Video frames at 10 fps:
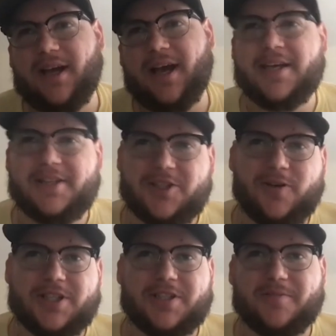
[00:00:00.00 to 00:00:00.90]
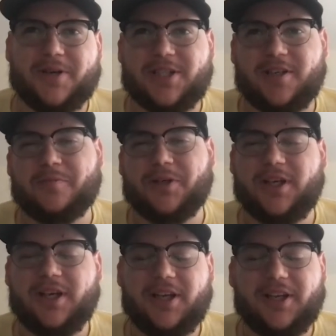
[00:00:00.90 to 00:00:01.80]
hate this question myself, but
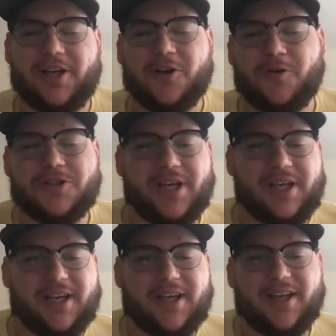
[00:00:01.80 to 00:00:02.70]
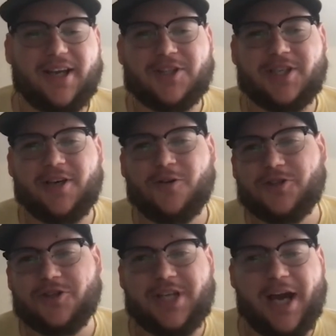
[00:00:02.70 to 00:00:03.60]
like, who was
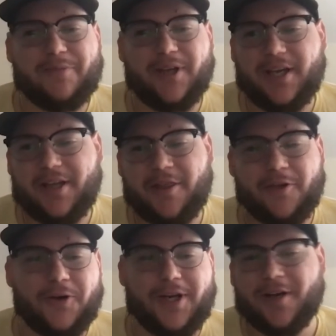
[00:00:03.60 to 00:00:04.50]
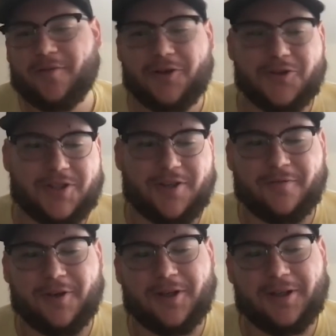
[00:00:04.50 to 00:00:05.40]
your top like 3 interviews so
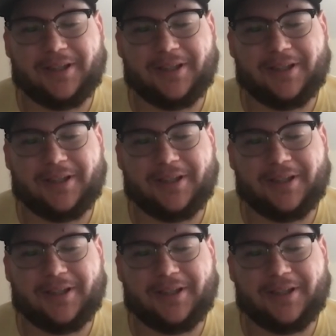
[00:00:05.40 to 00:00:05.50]
far?